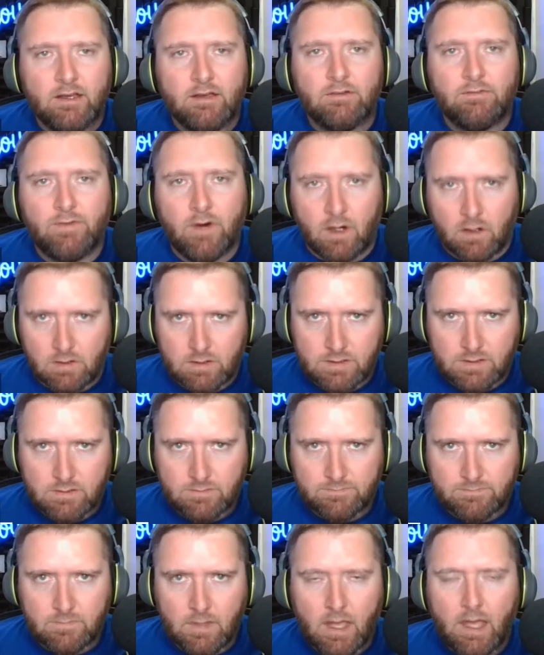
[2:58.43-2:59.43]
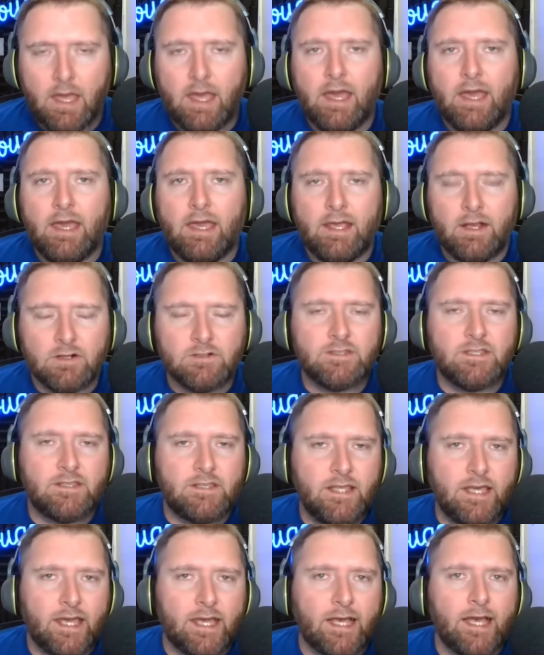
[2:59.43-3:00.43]
Folks, here's the
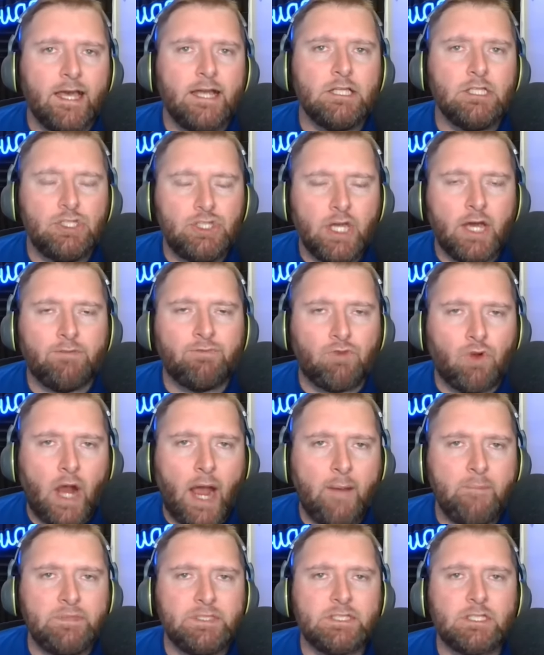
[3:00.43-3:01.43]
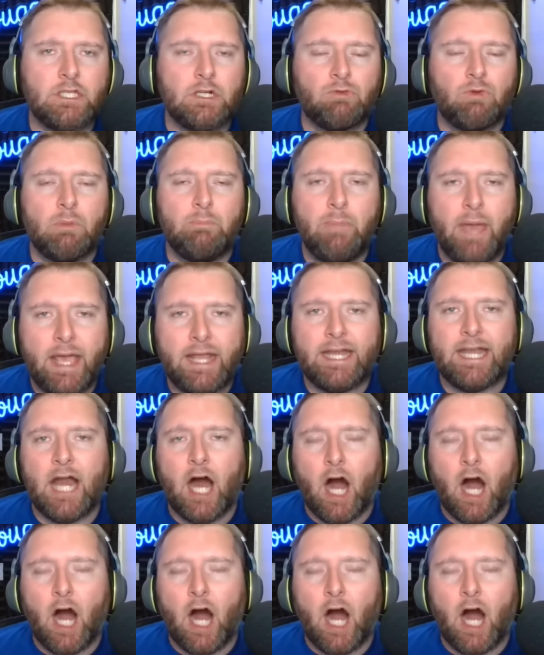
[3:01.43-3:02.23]
thing. Jeff Grimes is going to remain an